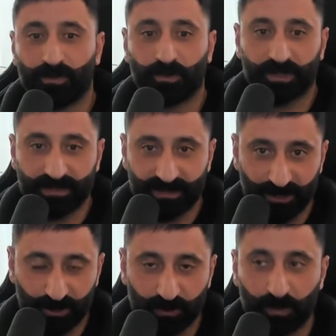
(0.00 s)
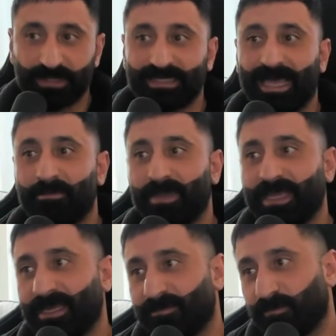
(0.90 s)
other organizations? What does that
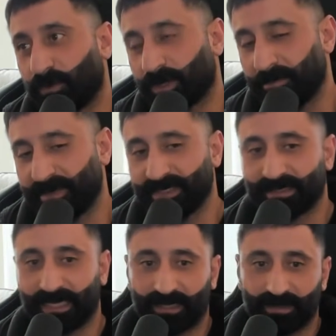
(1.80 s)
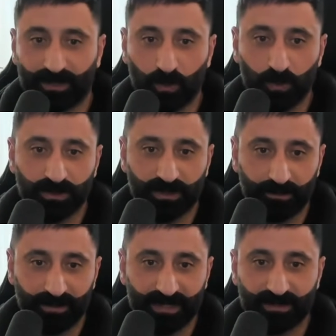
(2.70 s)
mean for companies like
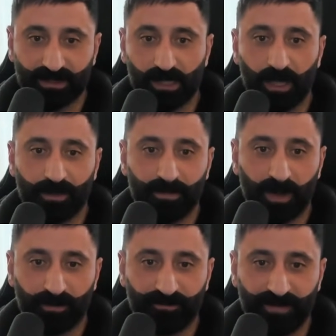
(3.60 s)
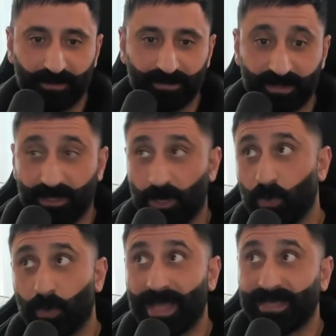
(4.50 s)
Huzi? Because the Claude model family, the
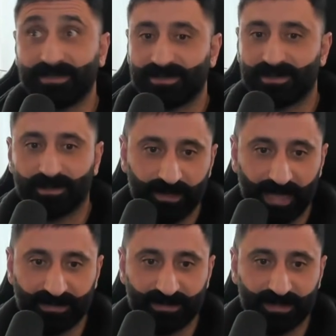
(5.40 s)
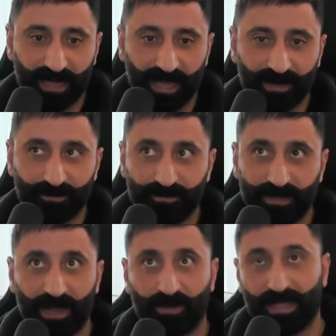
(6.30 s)
OS, that's kind of
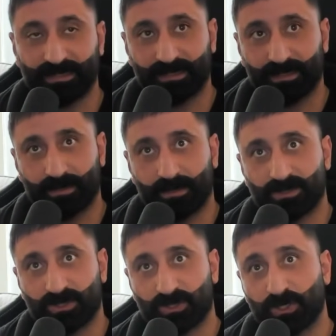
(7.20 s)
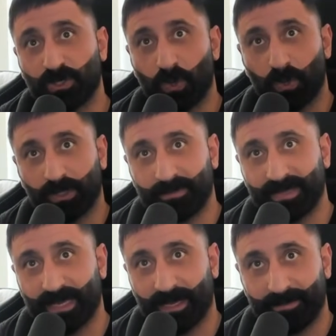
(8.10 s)
now that's slowly
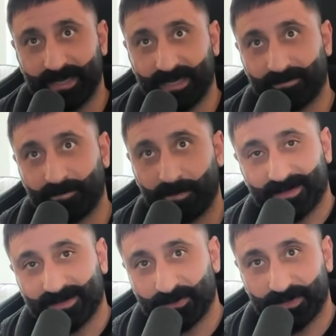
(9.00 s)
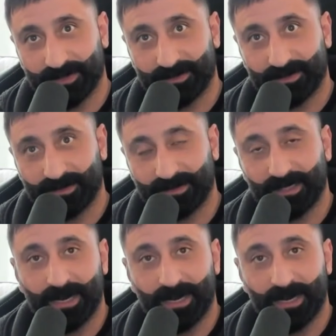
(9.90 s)
becoming the